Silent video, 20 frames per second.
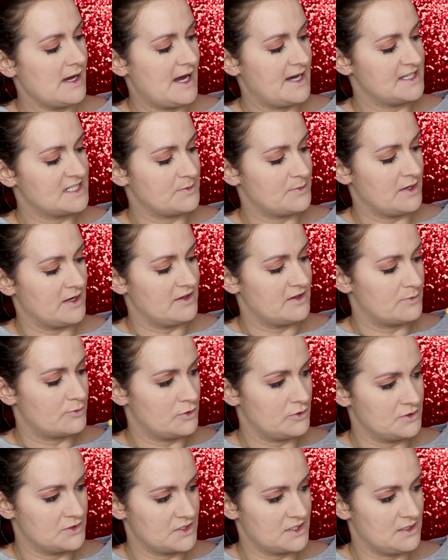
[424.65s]
and a bit of
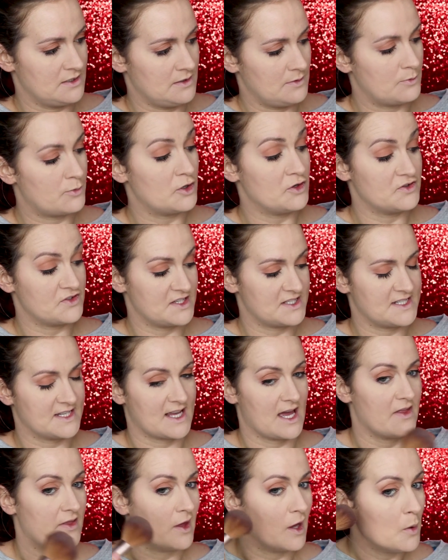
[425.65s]
the bronzer
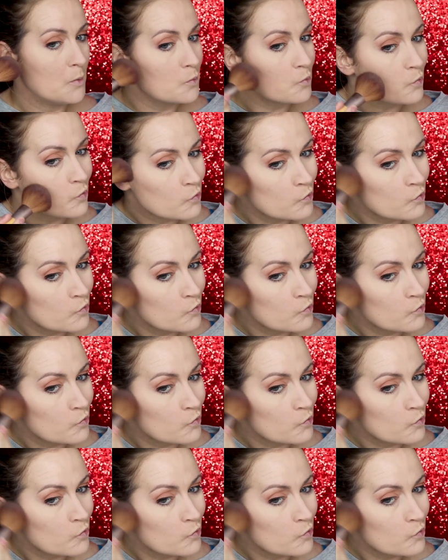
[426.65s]
together.